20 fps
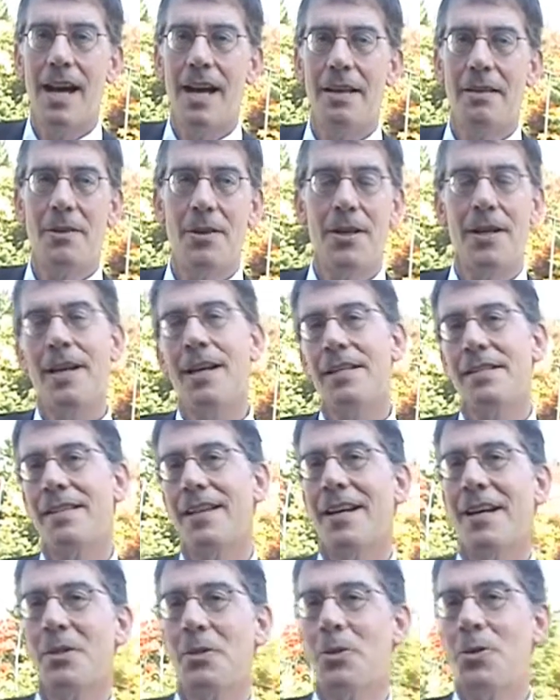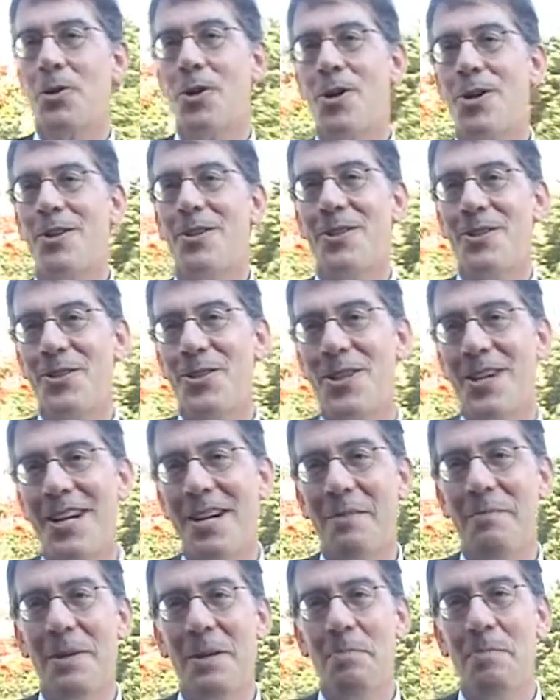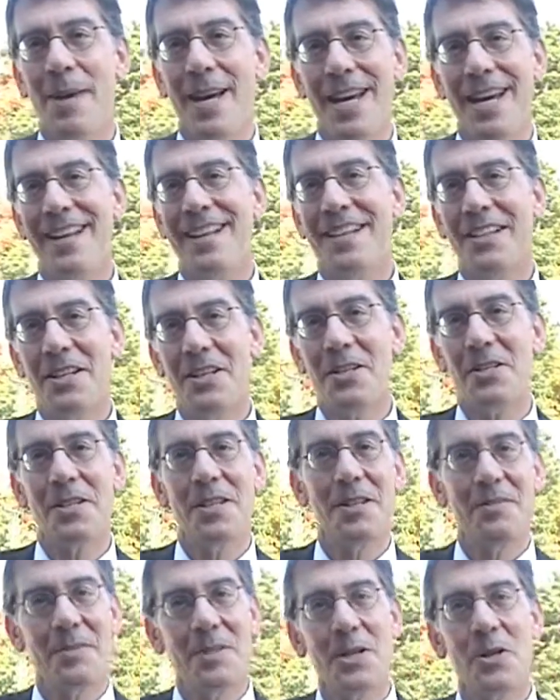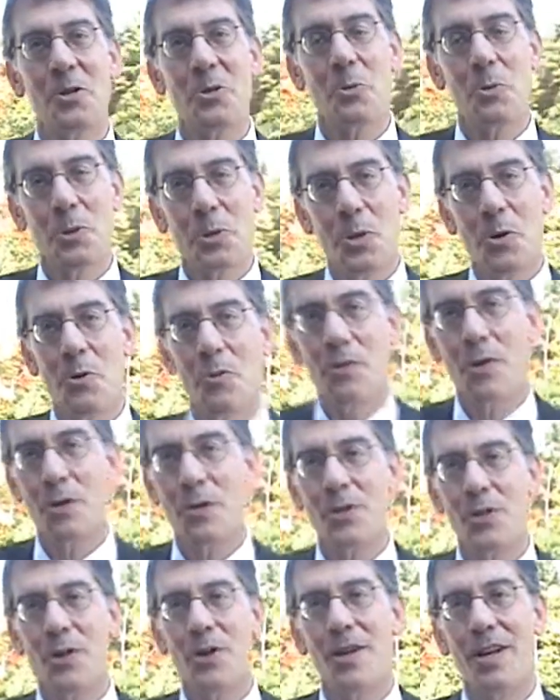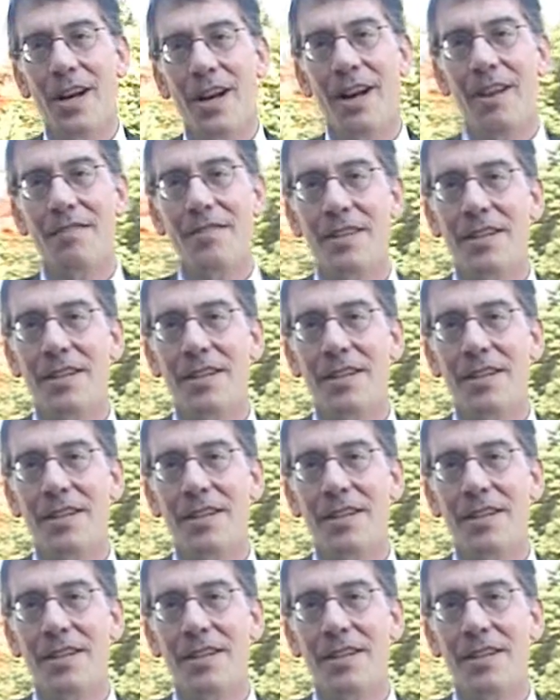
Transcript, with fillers: I think I said I started the job in May. The legislative session was over. Well, in the last so four in the